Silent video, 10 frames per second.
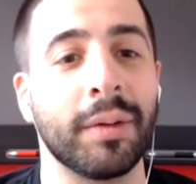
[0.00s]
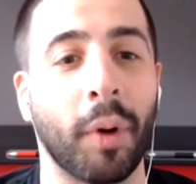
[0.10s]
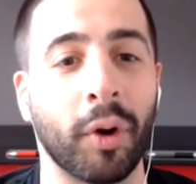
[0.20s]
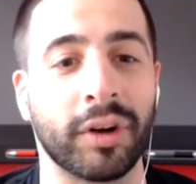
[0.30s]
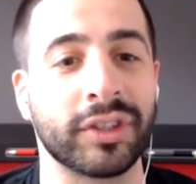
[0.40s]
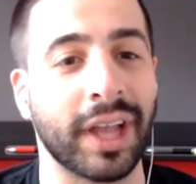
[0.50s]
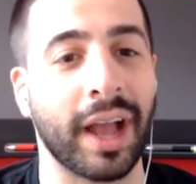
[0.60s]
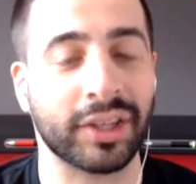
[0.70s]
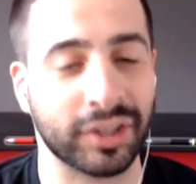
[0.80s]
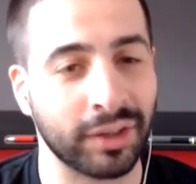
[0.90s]
bone crunching
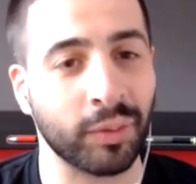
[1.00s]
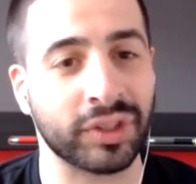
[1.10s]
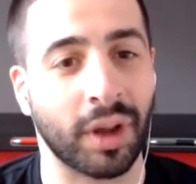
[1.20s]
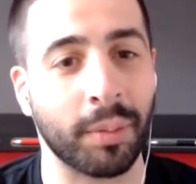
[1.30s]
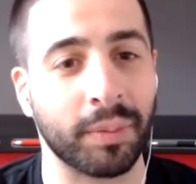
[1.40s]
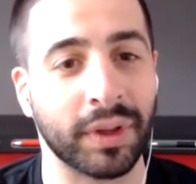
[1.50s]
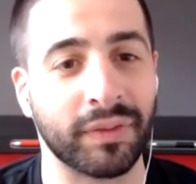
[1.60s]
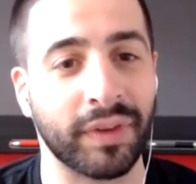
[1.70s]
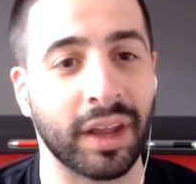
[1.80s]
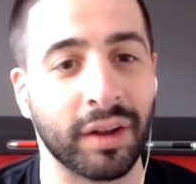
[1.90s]
action, which I'm a big
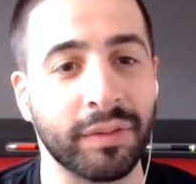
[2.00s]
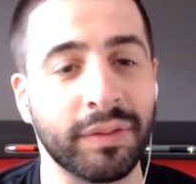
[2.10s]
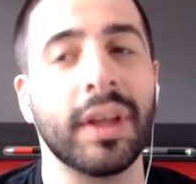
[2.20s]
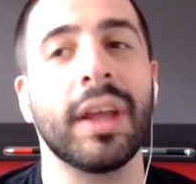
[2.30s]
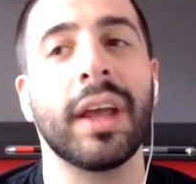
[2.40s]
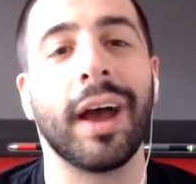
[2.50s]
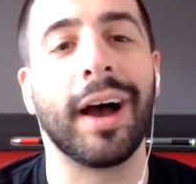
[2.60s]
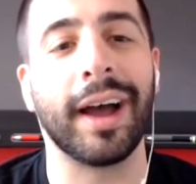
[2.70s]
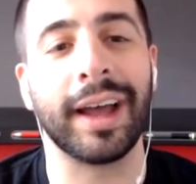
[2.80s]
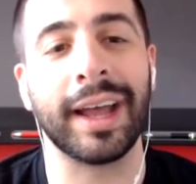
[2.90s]
fan of.
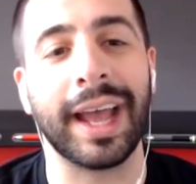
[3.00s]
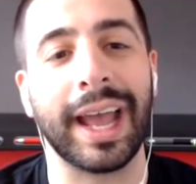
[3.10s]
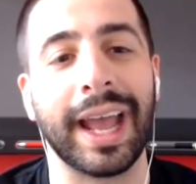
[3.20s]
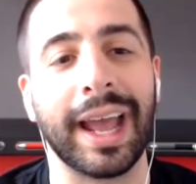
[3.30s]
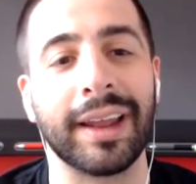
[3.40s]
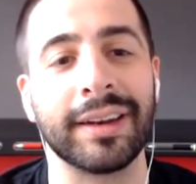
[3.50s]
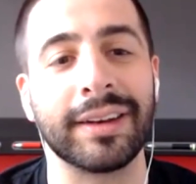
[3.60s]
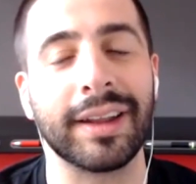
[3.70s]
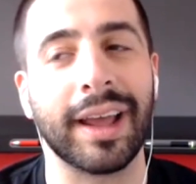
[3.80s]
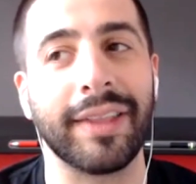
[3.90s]

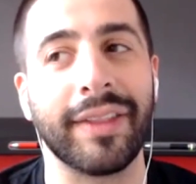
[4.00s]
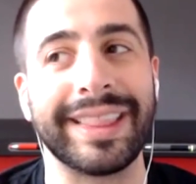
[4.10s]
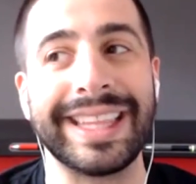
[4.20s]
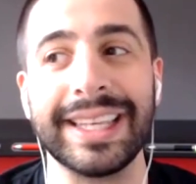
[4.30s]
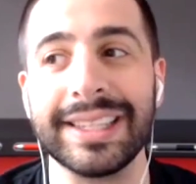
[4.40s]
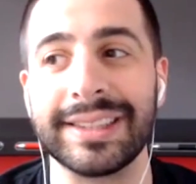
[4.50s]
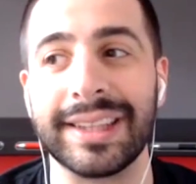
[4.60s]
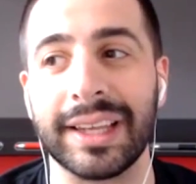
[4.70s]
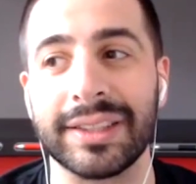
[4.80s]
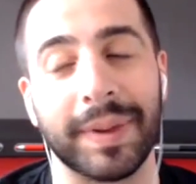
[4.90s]
And then these
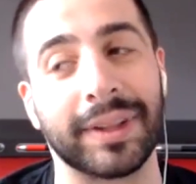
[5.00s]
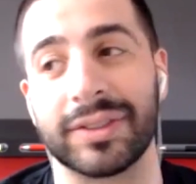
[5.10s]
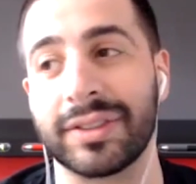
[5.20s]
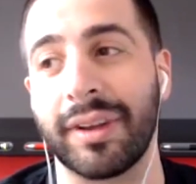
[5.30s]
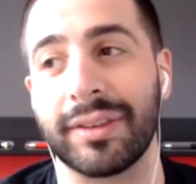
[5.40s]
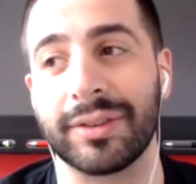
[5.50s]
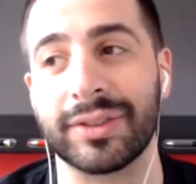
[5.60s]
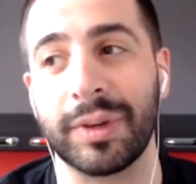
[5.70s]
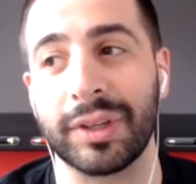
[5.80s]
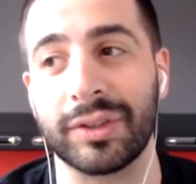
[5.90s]
days, man, there's
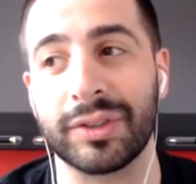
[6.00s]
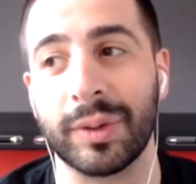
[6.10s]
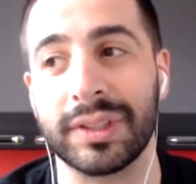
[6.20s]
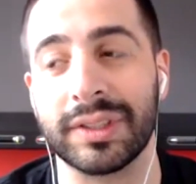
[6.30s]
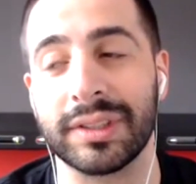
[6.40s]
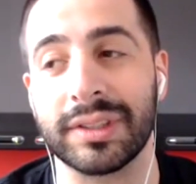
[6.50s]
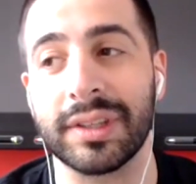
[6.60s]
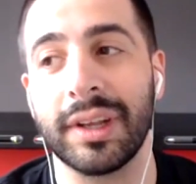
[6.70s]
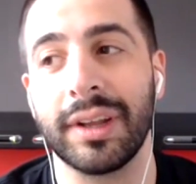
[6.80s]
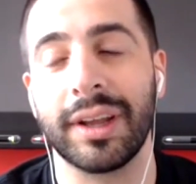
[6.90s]
so many good choices.
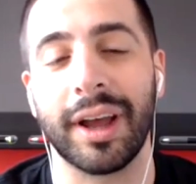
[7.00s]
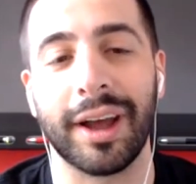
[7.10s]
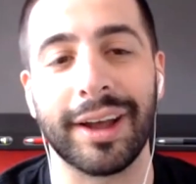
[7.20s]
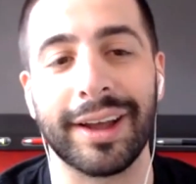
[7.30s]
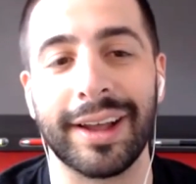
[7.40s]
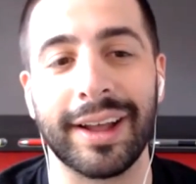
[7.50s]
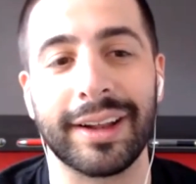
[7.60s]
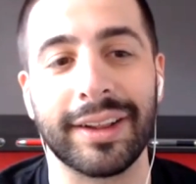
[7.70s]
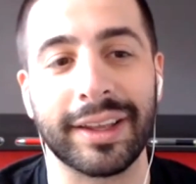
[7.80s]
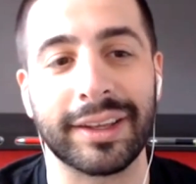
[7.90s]
I
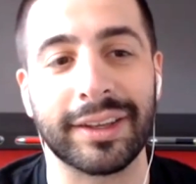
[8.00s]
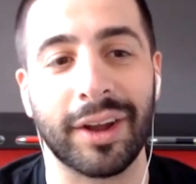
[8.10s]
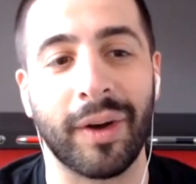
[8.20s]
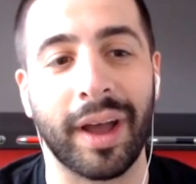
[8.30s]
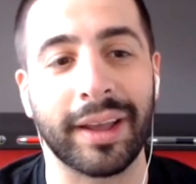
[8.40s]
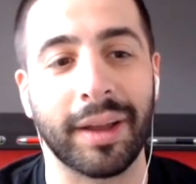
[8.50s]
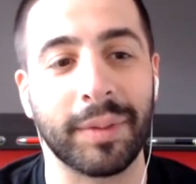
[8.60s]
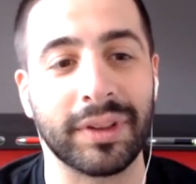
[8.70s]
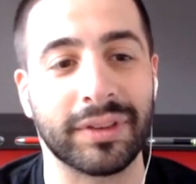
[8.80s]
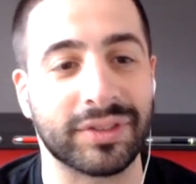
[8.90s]

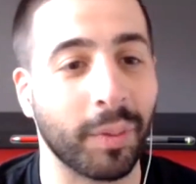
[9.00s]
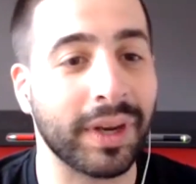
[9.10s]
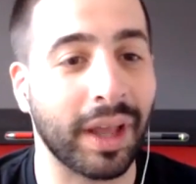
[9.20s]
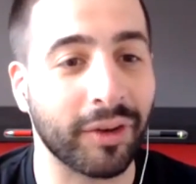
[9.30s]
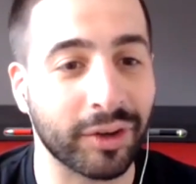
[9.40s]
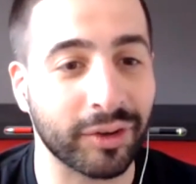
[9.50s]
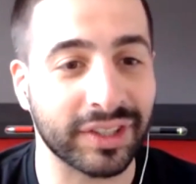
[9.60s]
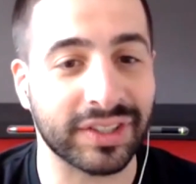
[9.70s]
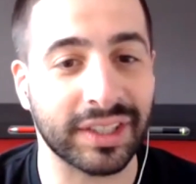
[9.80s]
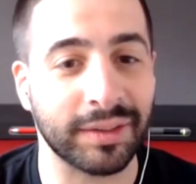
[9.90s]
mean, so many I literally
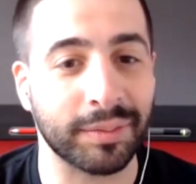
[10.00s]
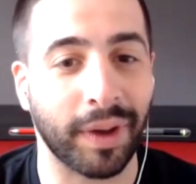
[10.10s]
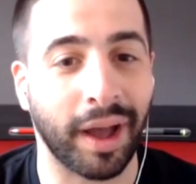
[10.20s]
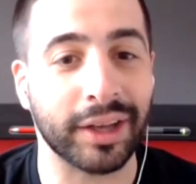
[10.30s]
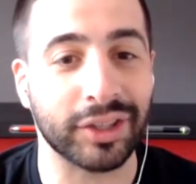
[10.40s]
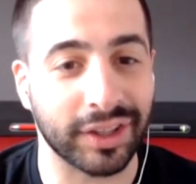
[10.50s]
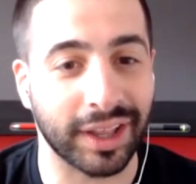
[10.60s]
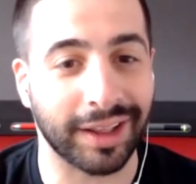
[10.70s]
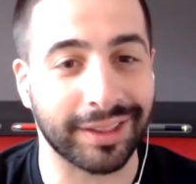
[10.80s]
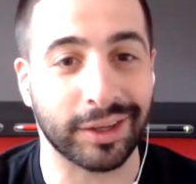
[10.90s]
just see behind you
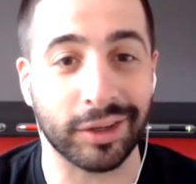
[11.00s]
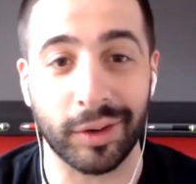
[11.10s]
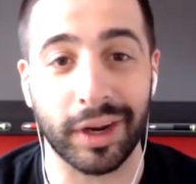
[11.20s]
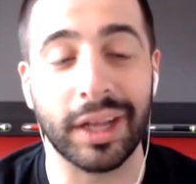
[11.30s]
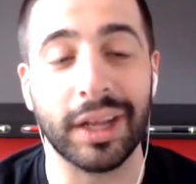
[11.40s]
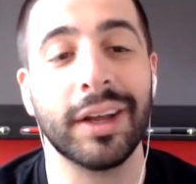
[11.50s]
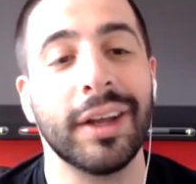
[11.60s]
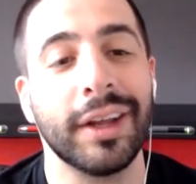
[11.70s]
that I think are great.